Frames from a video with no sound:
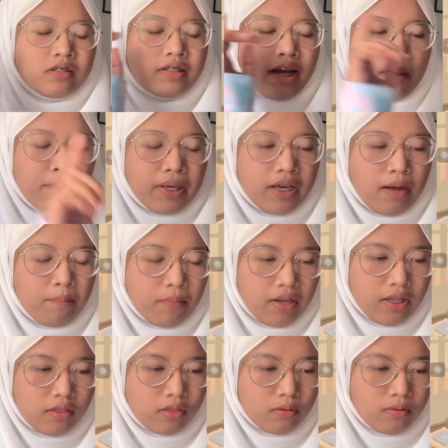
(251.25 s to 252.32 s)
Coming up
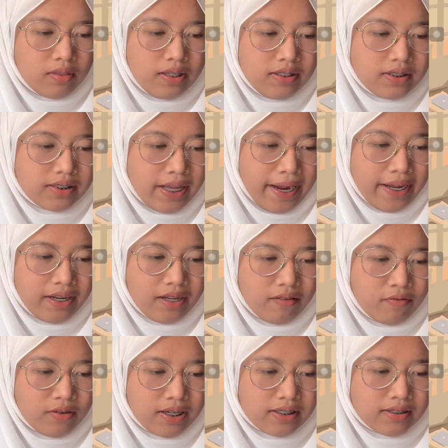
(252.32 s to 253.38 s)
into this side, if
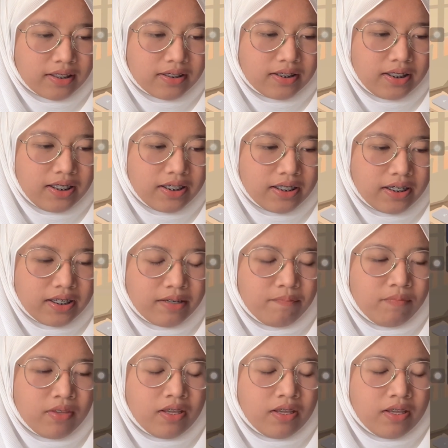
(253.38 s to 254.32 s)
you guys can see here,